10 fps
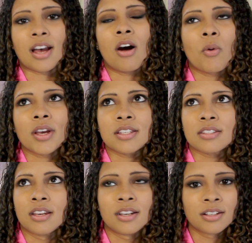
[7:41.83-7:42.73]
I
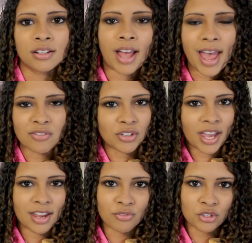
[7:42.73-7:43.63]
always
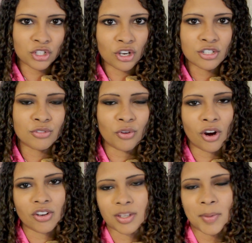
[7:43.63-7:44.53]
advocate for Zsasz
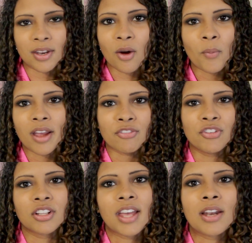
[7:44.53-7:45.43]
frogs. I'm in no way
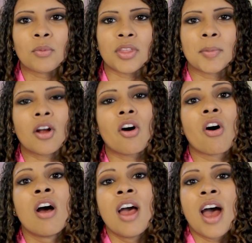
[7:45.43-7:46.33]
affiliated with them at
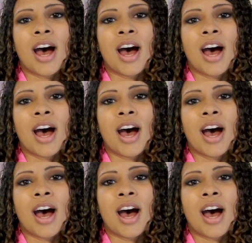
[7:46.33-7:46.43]
all.